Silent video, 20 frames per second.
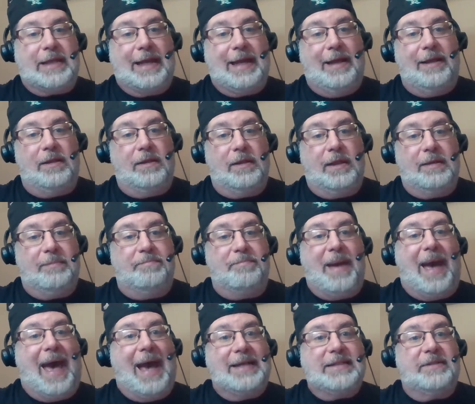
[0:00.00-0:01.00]
I got like
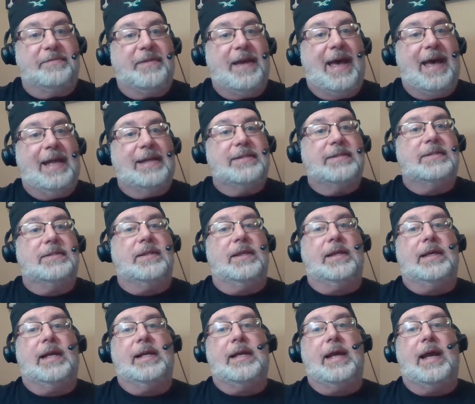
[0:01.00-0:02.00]
bags of hats,
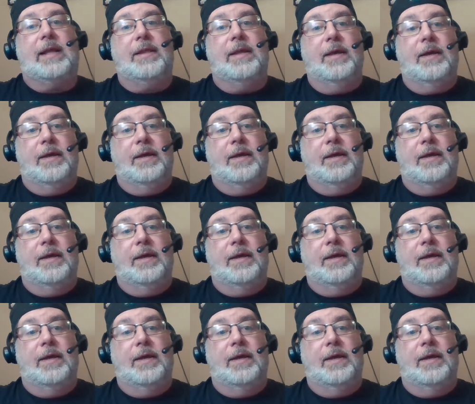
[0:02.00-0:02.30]
like I got